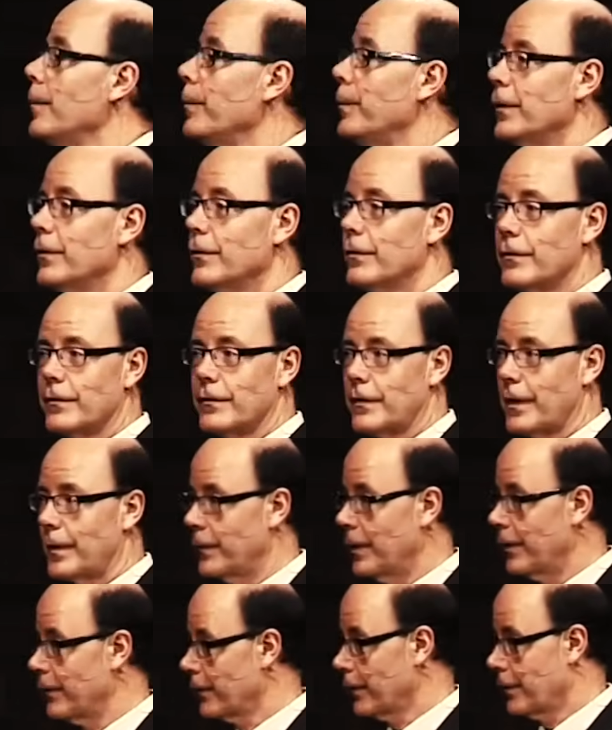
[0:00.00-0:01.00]
Peter says, I'm
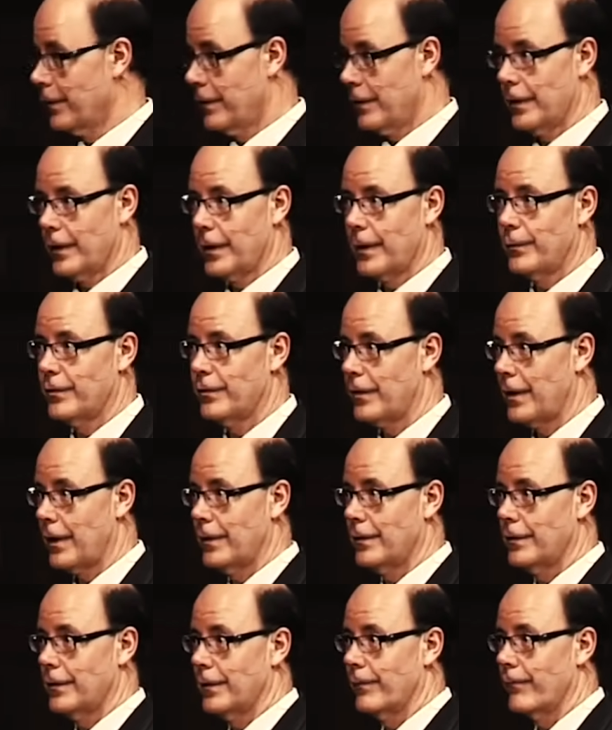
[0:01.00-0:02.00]
never going to think I'm
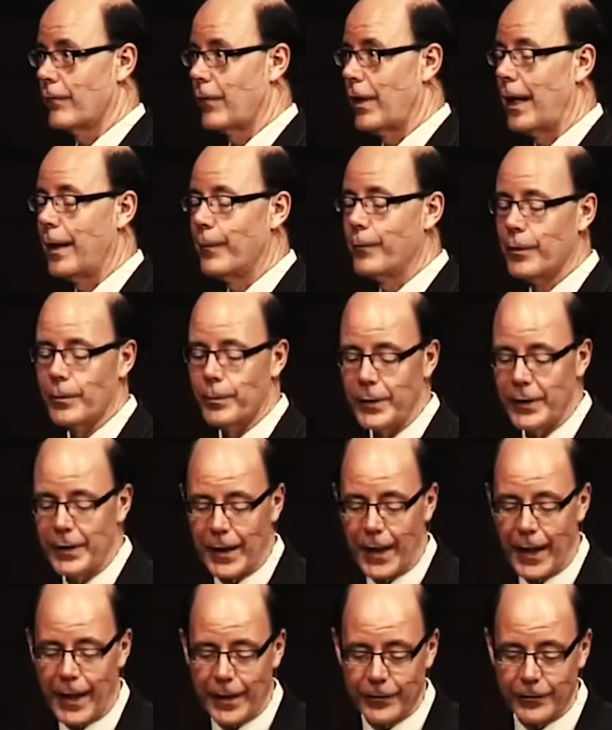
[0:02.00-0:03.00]
standing. I'm going to be
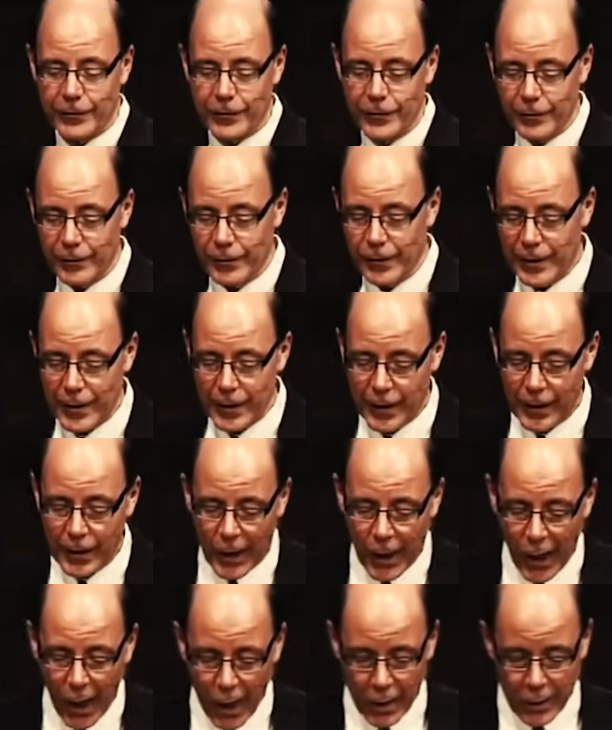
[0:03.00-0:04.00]
constantly
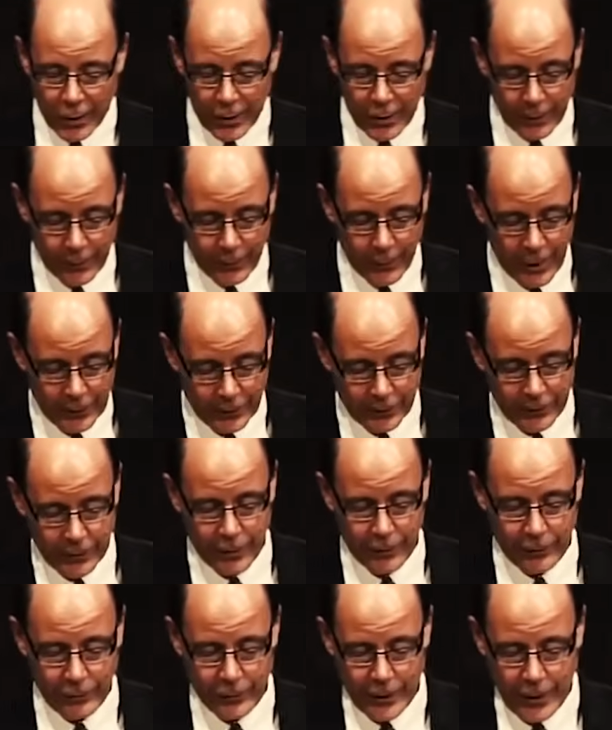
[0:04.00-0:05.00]
guarding
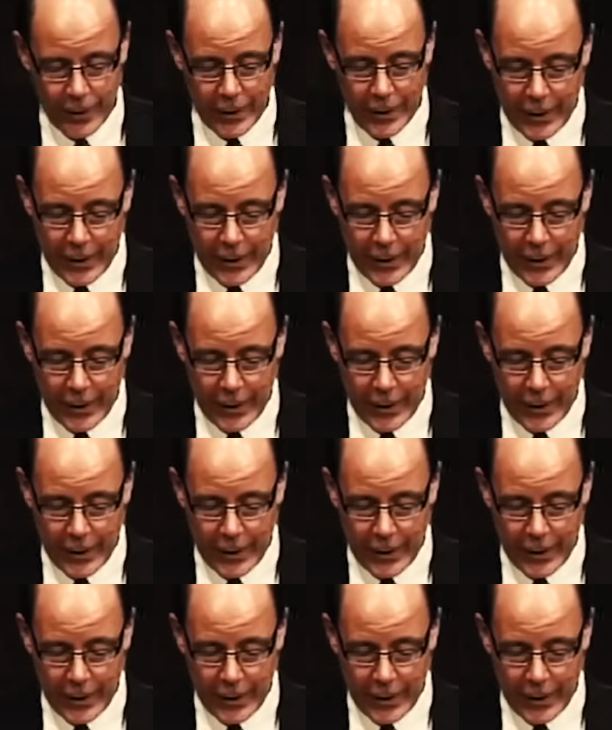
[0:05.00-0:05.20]
myself.